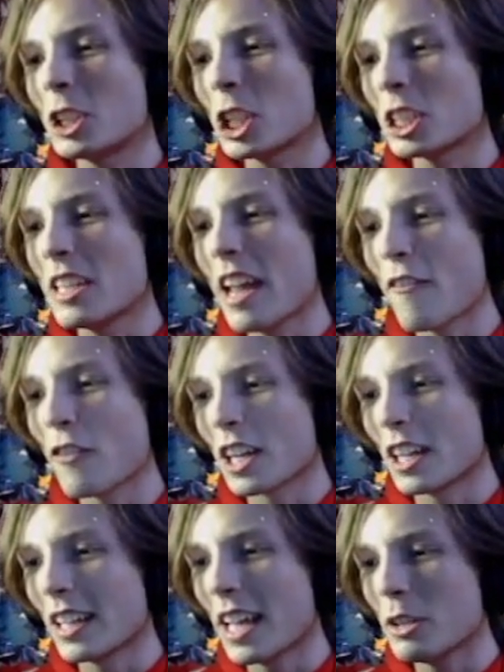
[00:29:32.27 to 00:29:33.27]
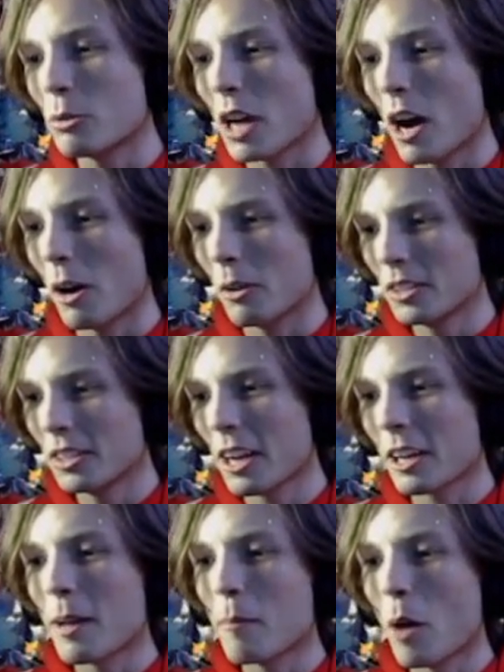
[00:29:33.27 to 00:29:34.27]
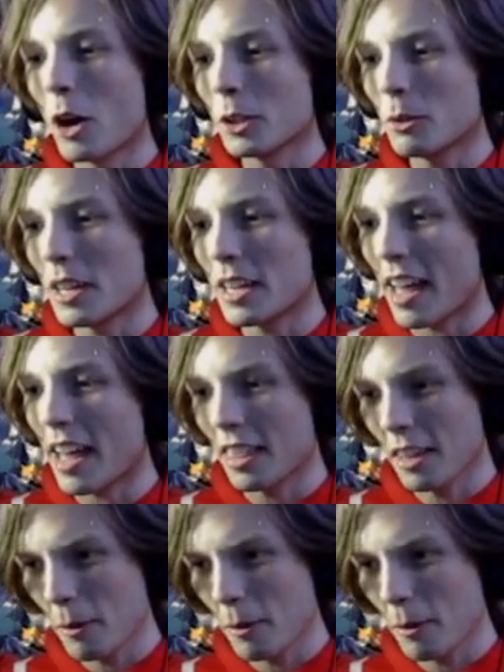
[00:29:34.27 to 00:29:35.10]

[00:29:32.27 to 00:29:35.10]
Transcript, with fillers: just never going to let you go. They're going to maul you to death.